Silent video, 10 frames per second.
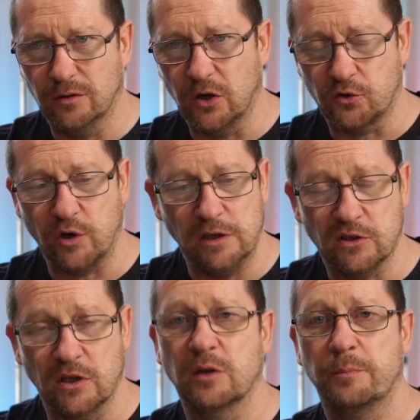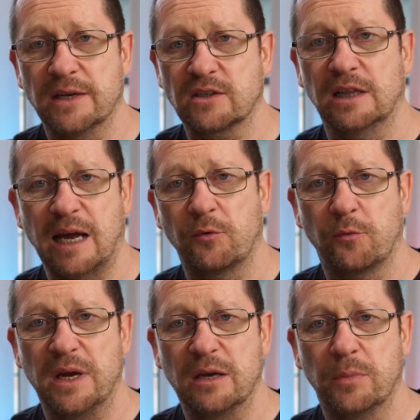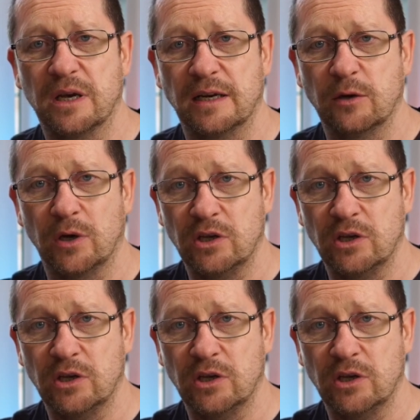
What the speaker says: Australia is not the best climate for making beer anyway.